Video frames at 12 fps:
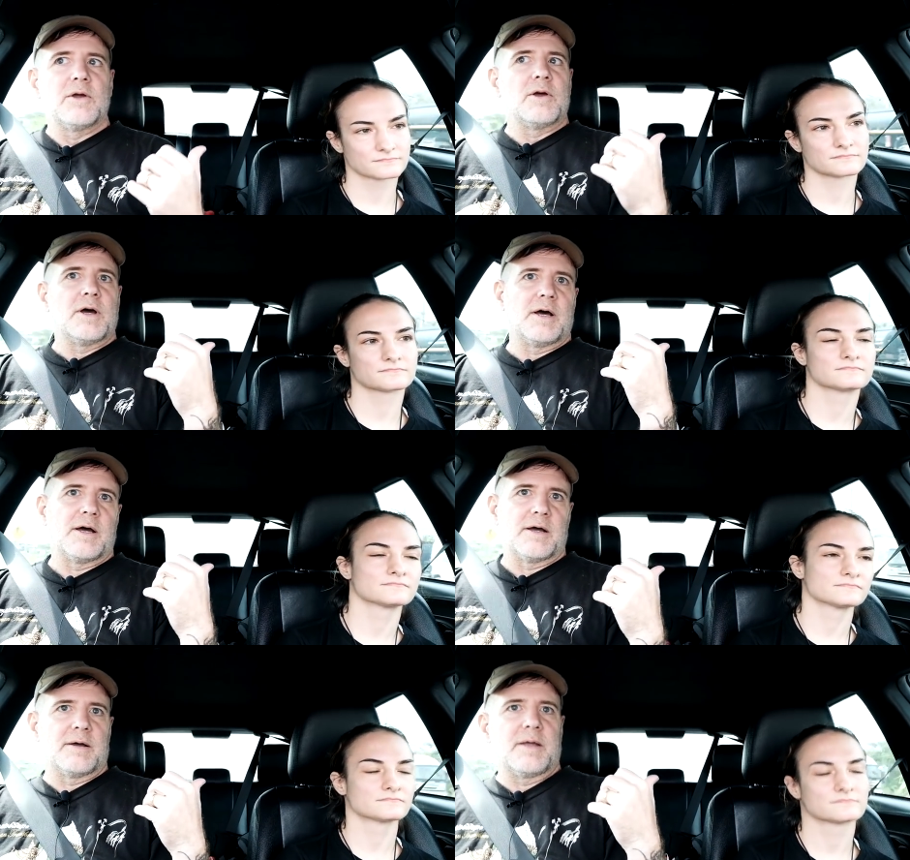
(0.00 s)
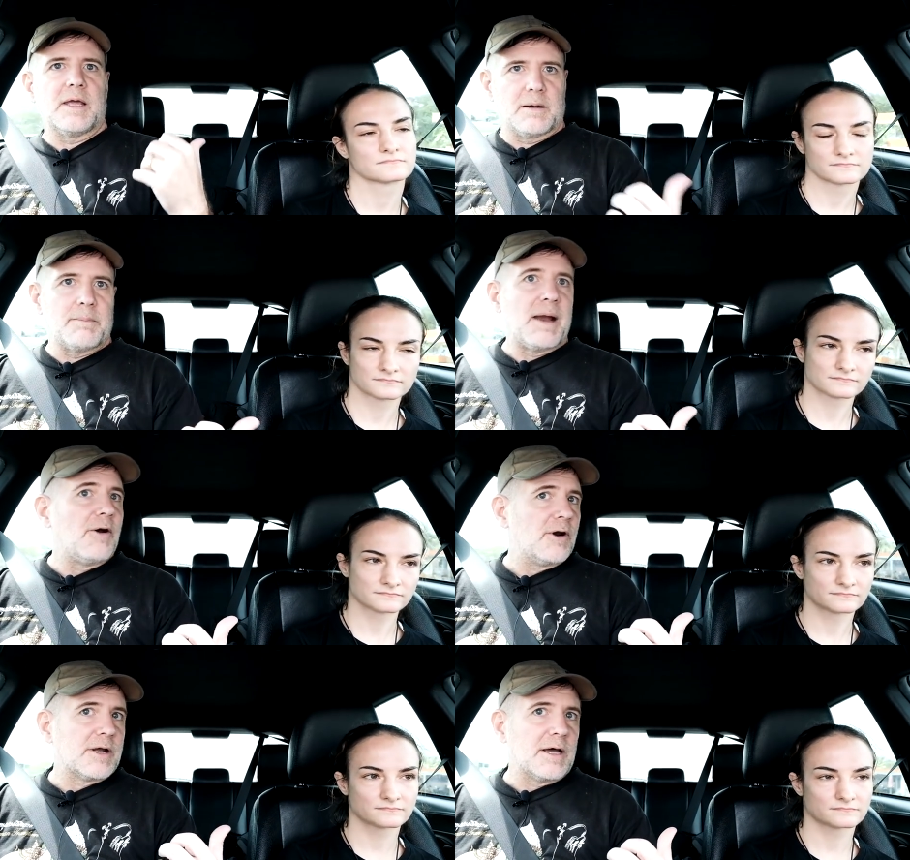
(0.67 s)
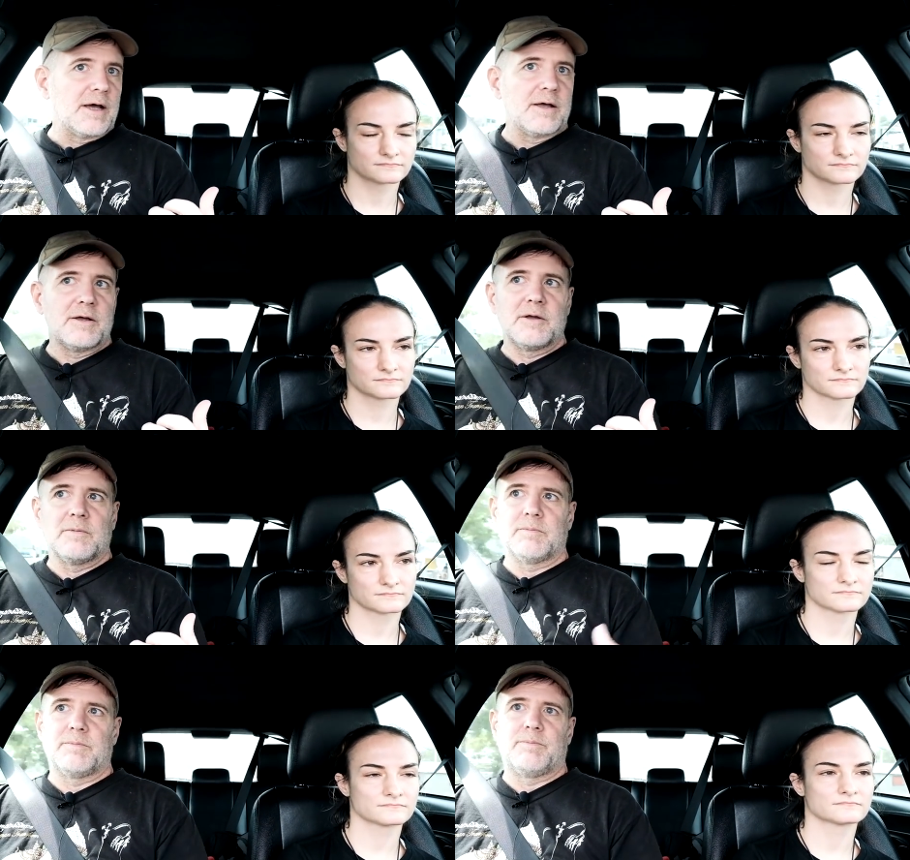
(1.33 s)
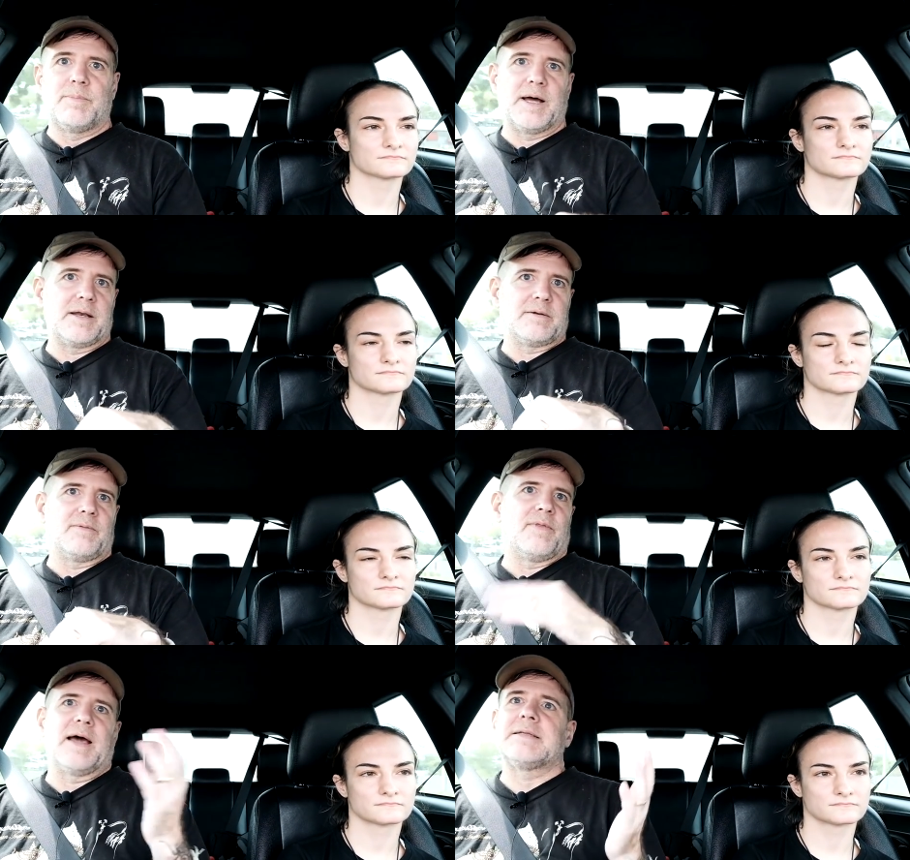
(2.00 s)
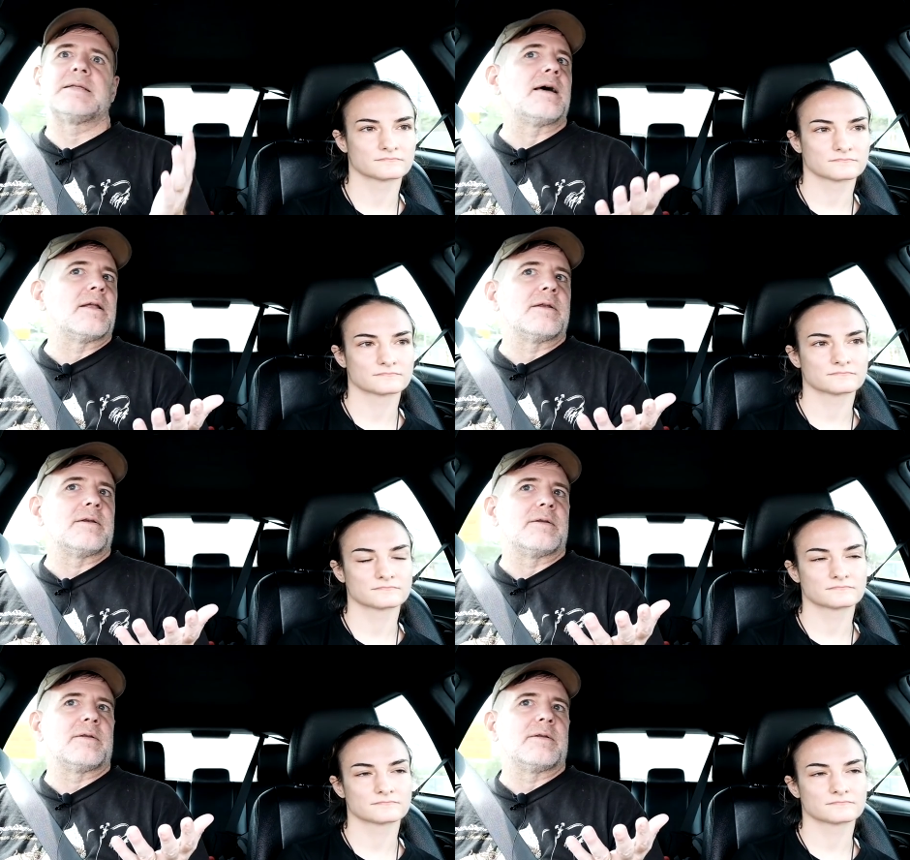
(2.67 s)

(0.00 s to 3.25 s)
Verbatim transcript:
Speaker 1: uh, in America, but that's not